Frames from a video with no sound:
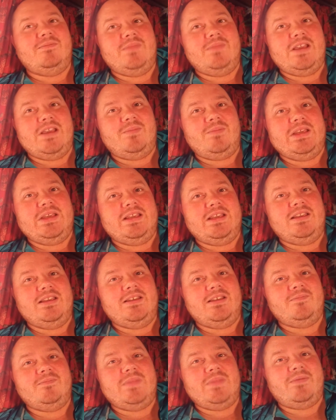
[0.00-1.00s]

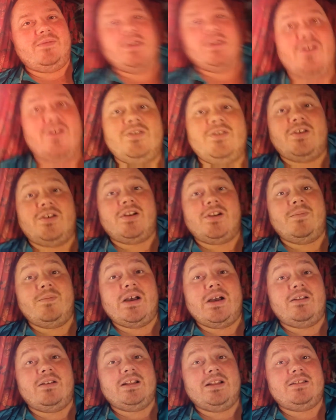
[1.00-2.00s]
maybe if I don't talk
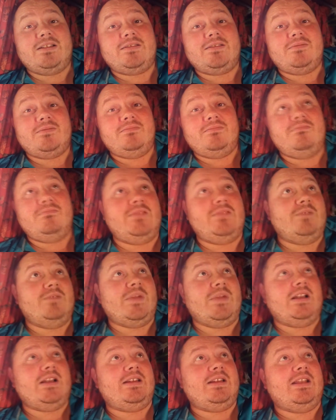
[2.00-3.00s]
about it, you
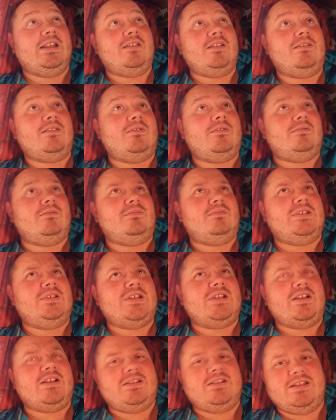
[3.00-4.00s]
might think, oh, he
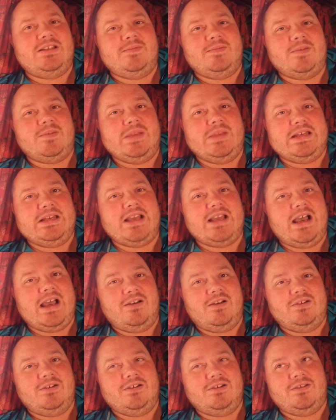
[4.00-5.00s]
seems a bit
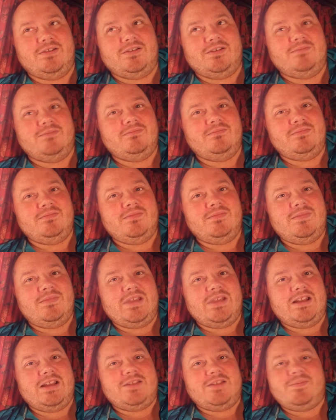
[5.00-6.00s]
down,
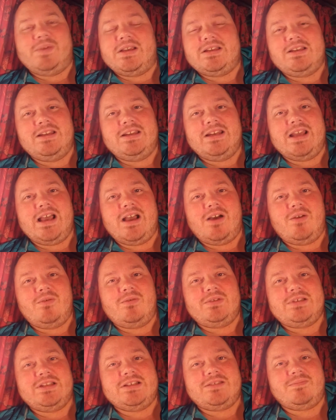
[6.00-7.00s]
and especially
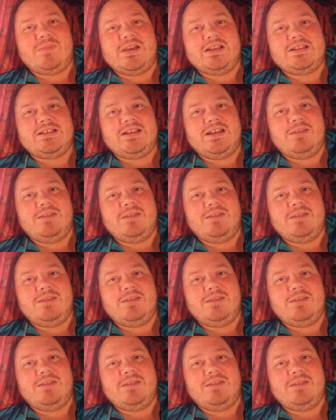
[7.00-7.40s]
now since my